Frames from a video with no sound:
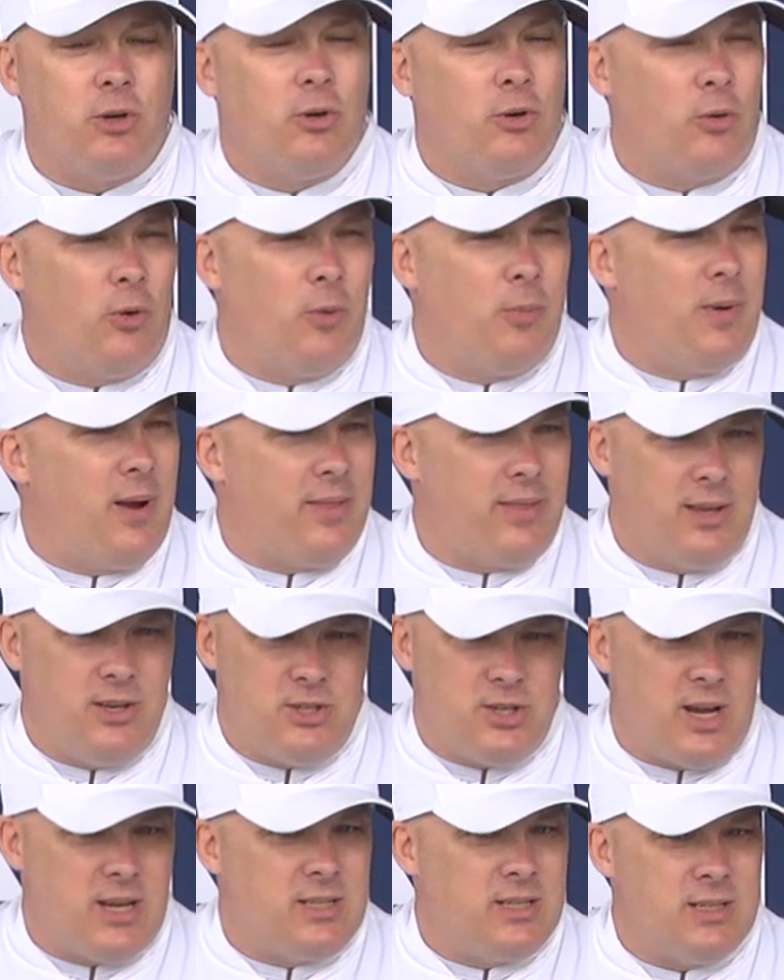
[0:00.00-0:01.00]
good group. And I
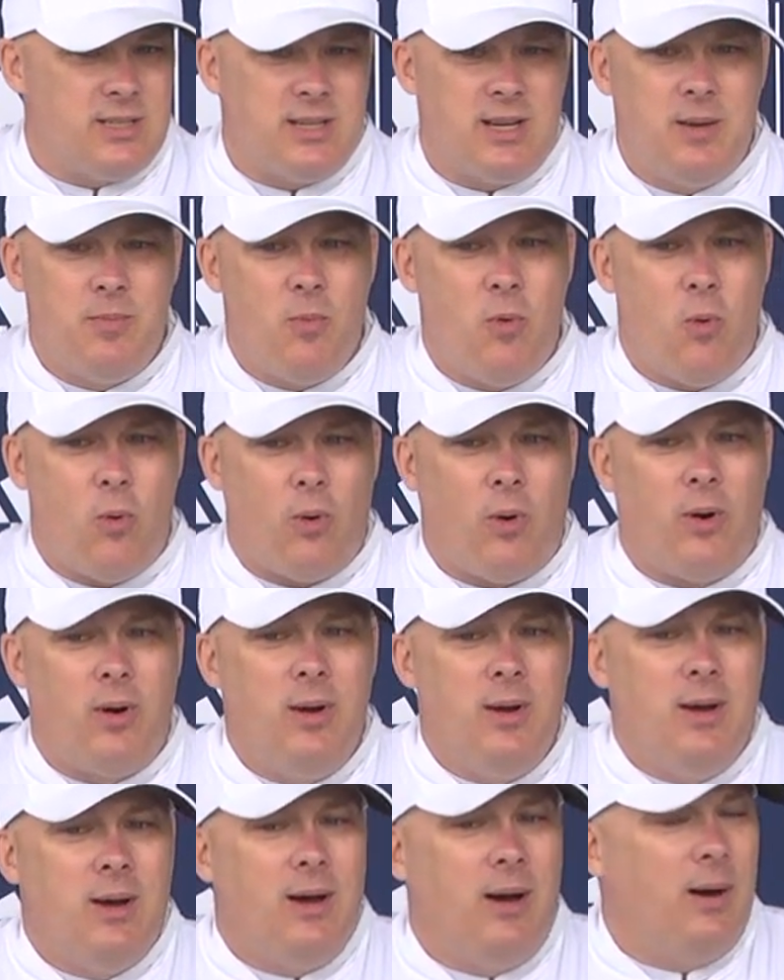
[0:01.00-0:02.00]
think Jason Seymour,
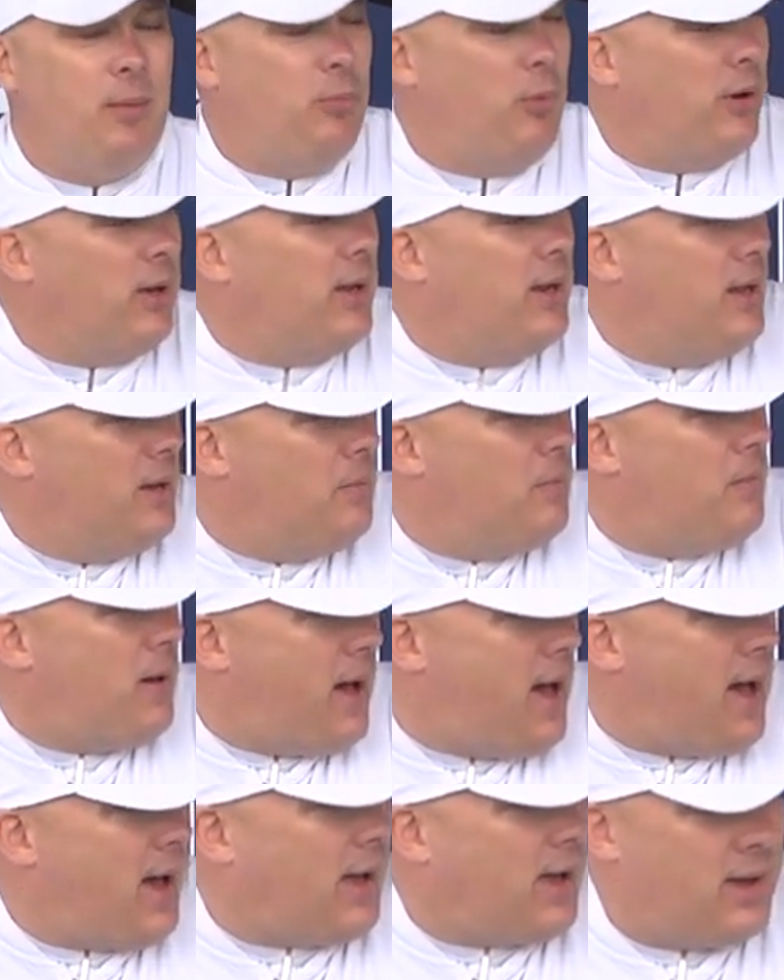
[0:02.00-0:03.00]
bringing him
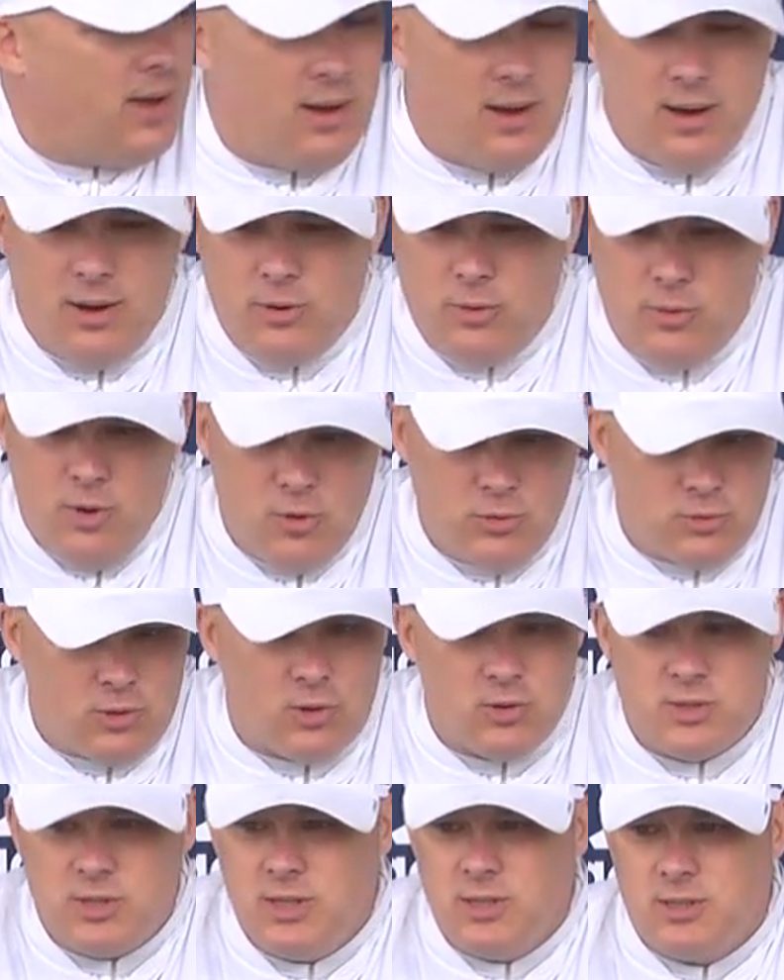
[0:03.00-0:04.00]
back, who knows
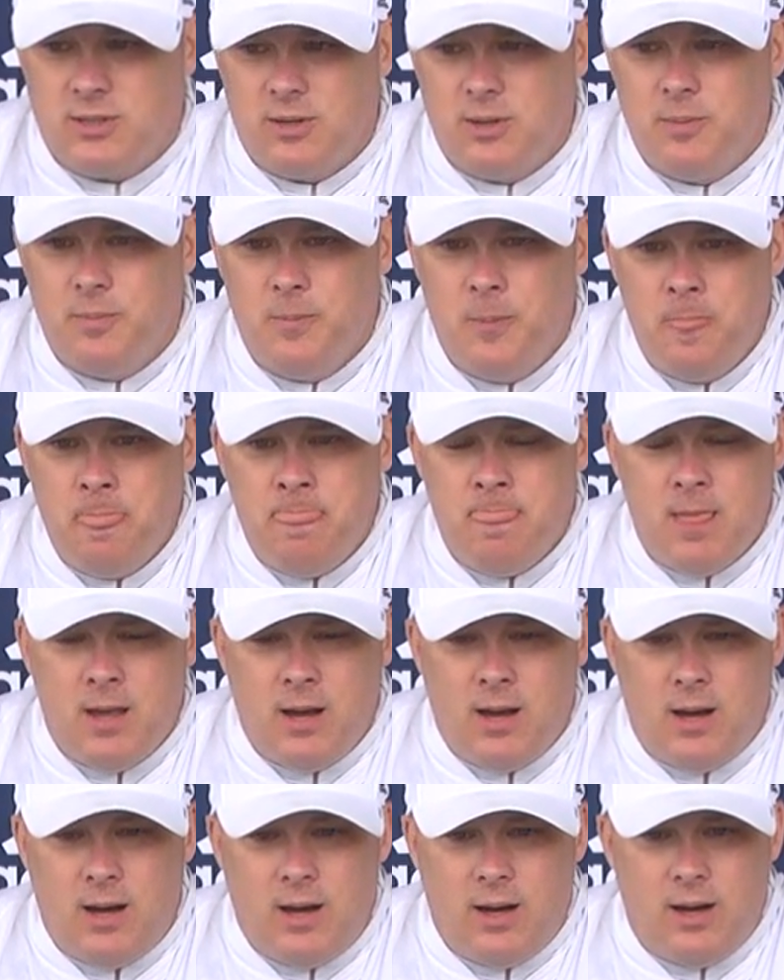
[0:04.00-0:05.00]
our system,
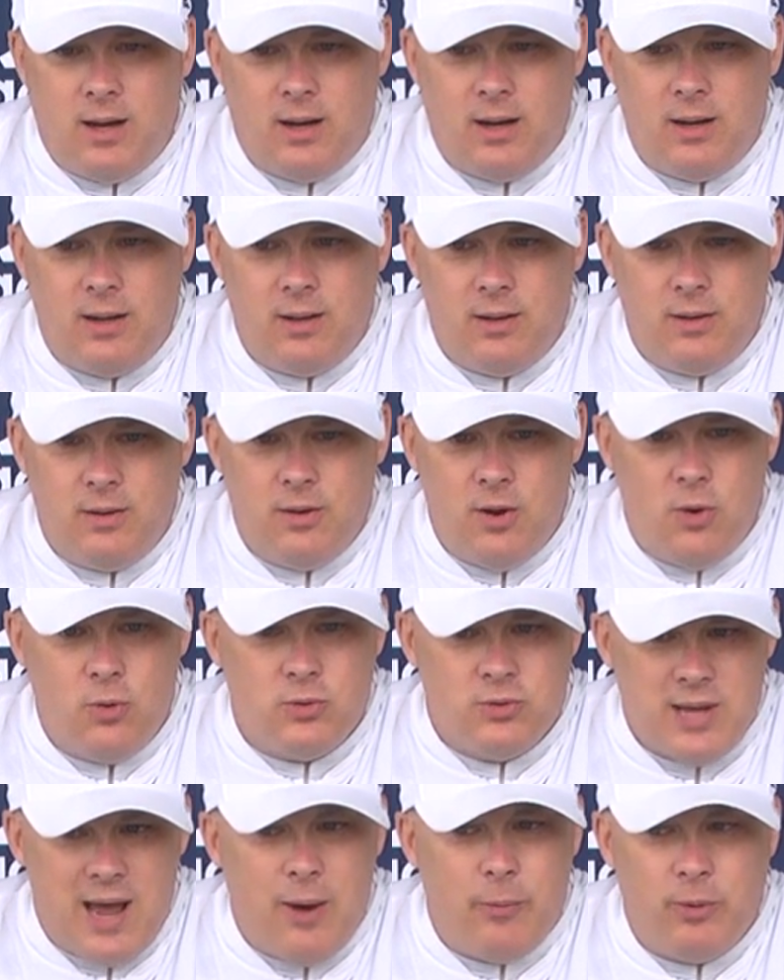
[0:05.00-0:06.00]

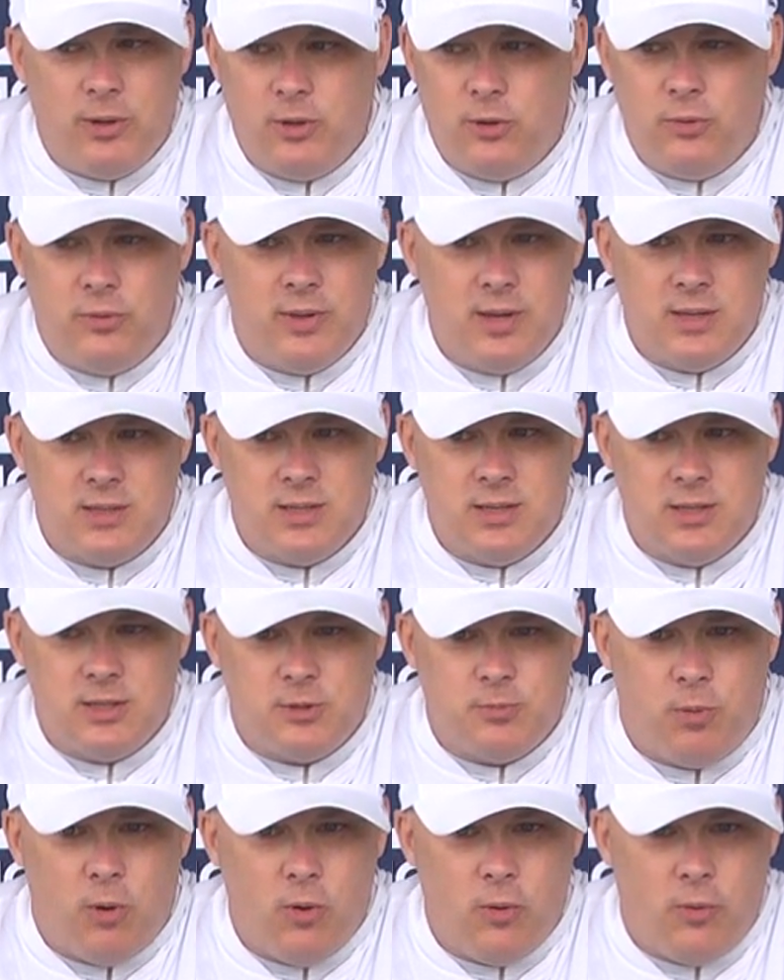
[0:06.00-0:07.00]
knows how we do things in
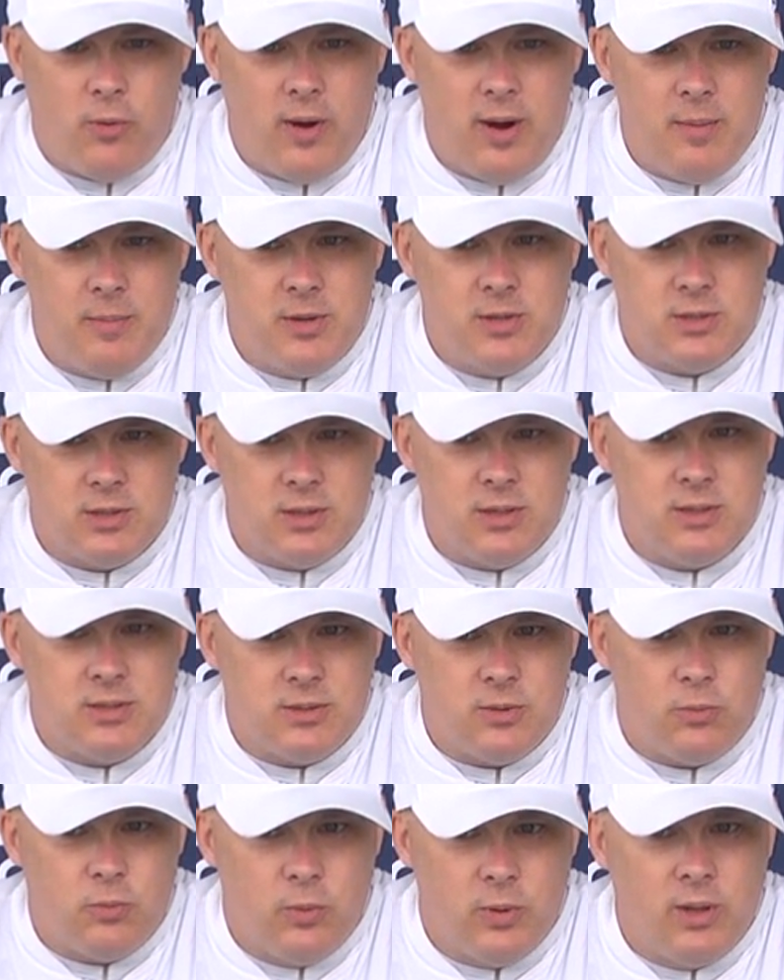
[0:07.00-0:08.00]
this program,
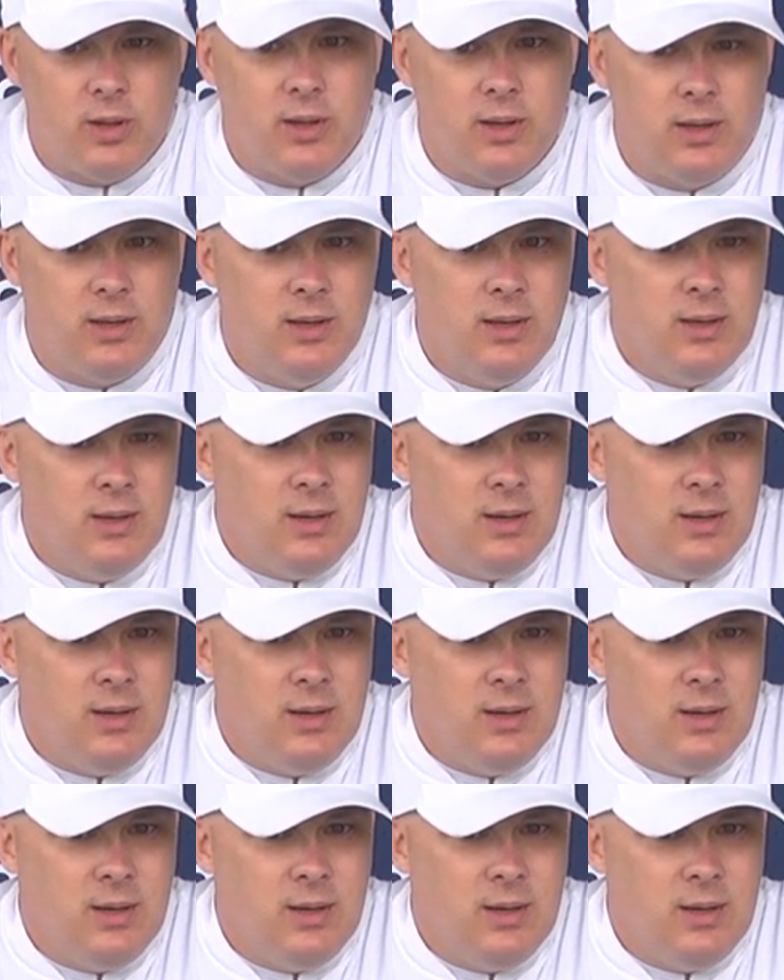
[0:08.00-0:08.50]
is a really